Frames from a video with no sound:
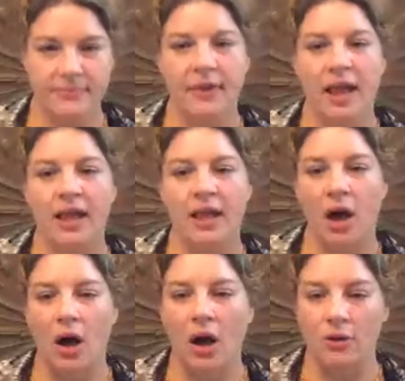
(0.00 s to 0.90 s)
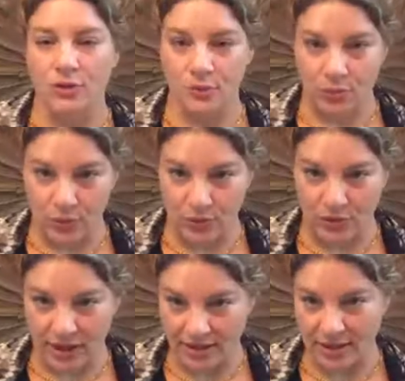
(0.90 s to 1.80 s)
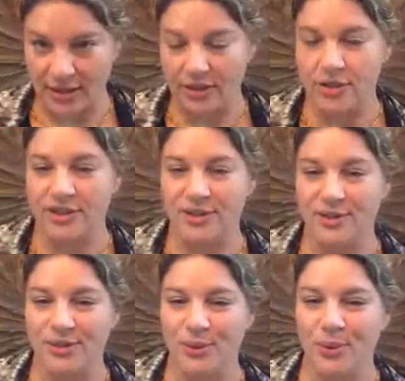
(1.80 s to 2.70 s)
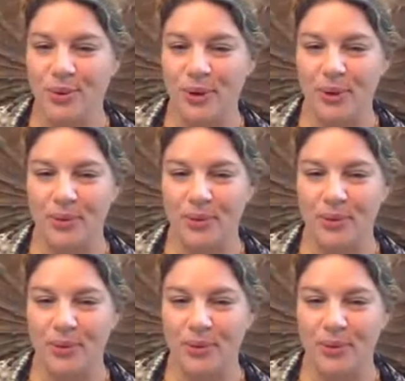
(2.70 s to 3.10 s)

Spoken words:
and long, smooth exhalations through the nose.